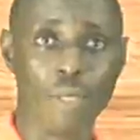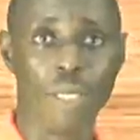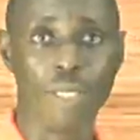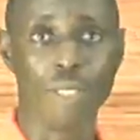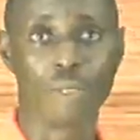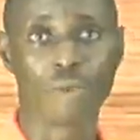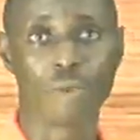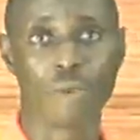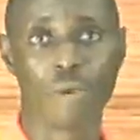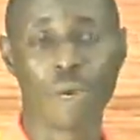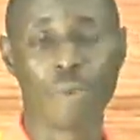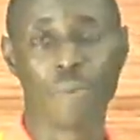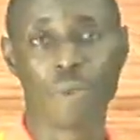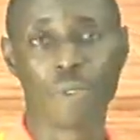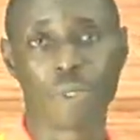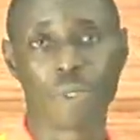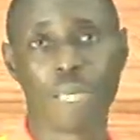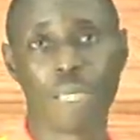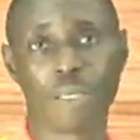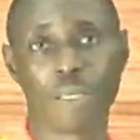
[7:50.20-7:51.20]
is
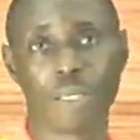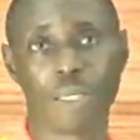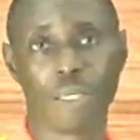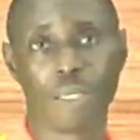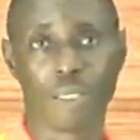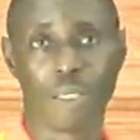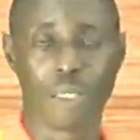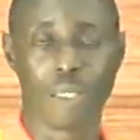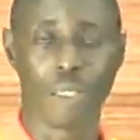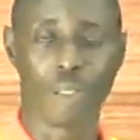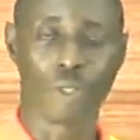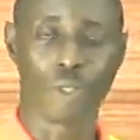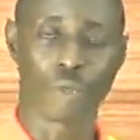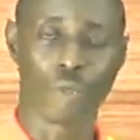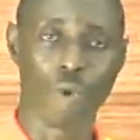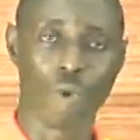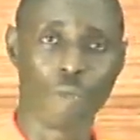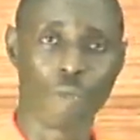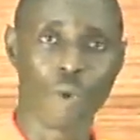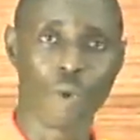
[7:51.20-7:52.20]
representing the
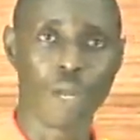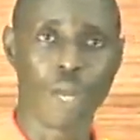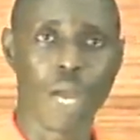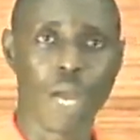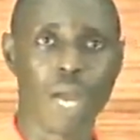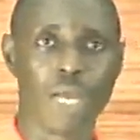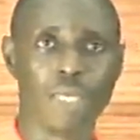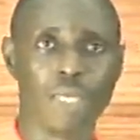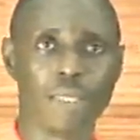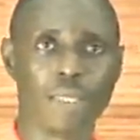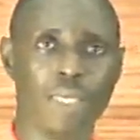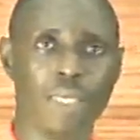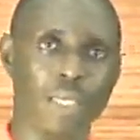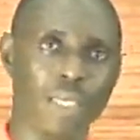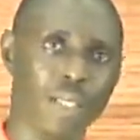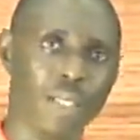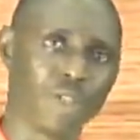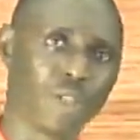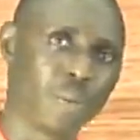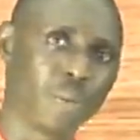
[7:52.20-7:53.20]
slope and the c
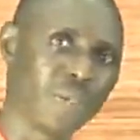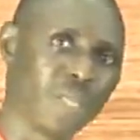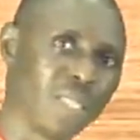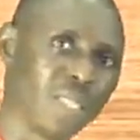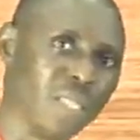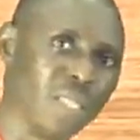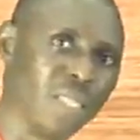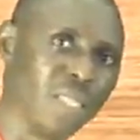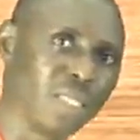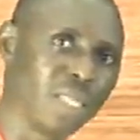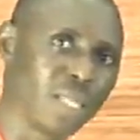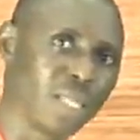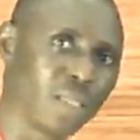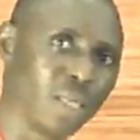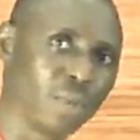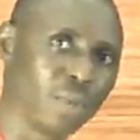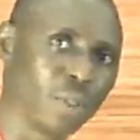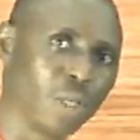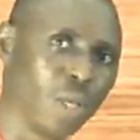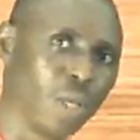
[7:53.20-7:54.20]
is representing the
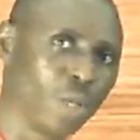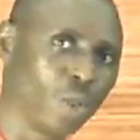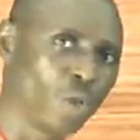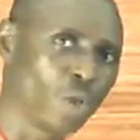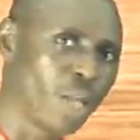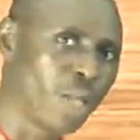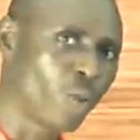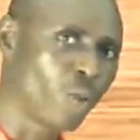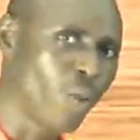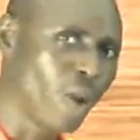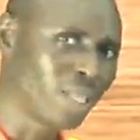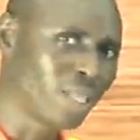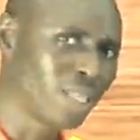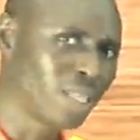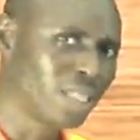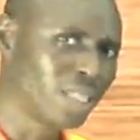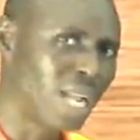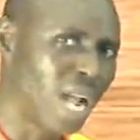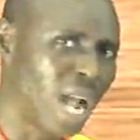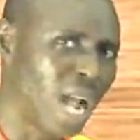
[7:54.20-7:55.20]
intercept. So in questions
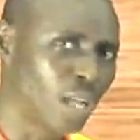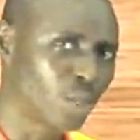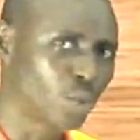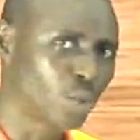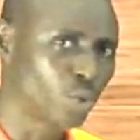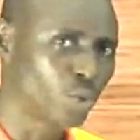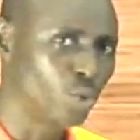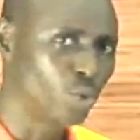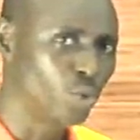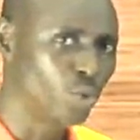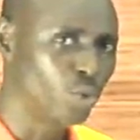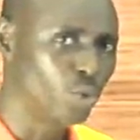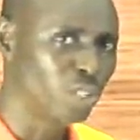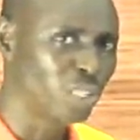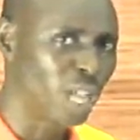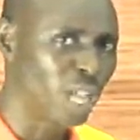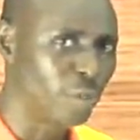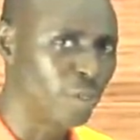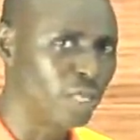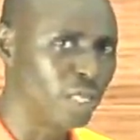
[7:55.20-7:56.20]
that ask you to
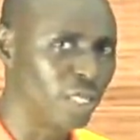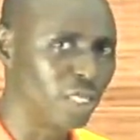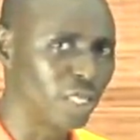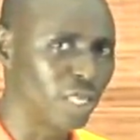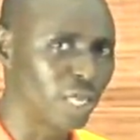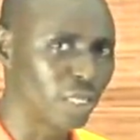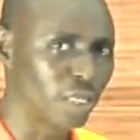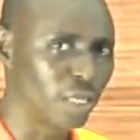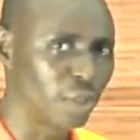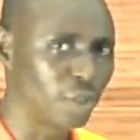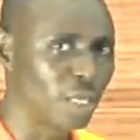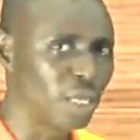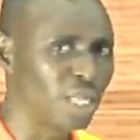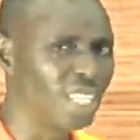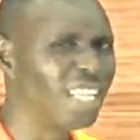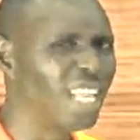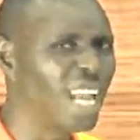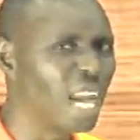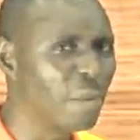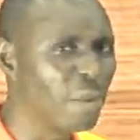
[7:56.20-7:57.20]
determine the intercept,
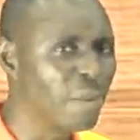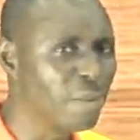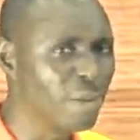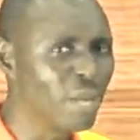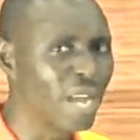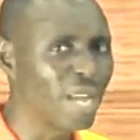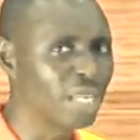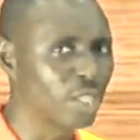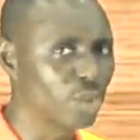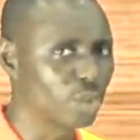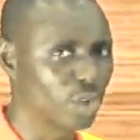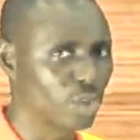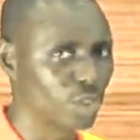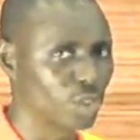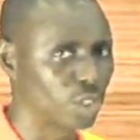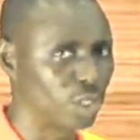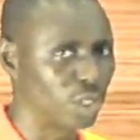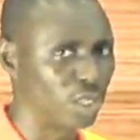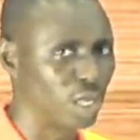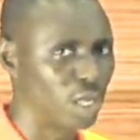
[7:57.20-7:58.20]
there may be an
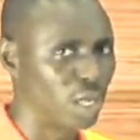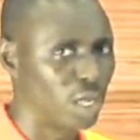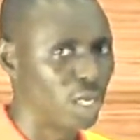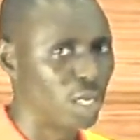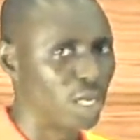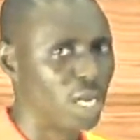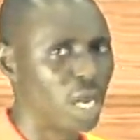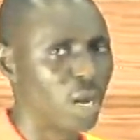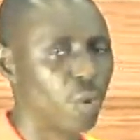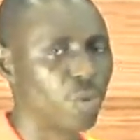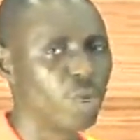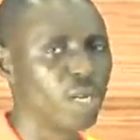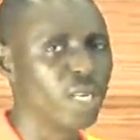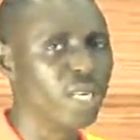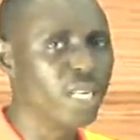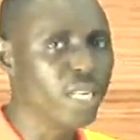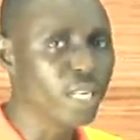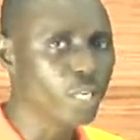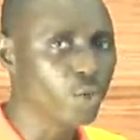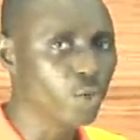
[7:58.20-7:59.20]
instruction that will
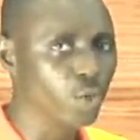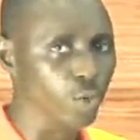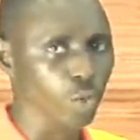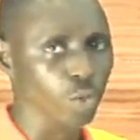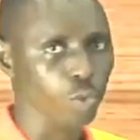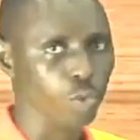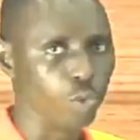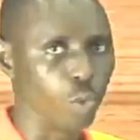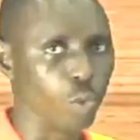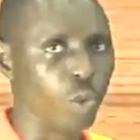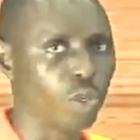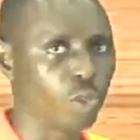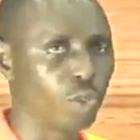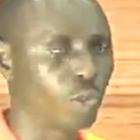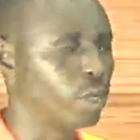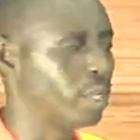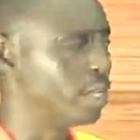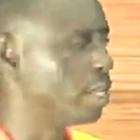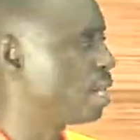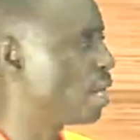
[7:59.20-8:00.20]
lead you towards
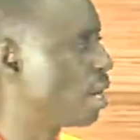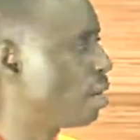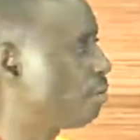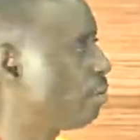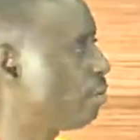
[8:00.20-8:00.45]
drawing a graph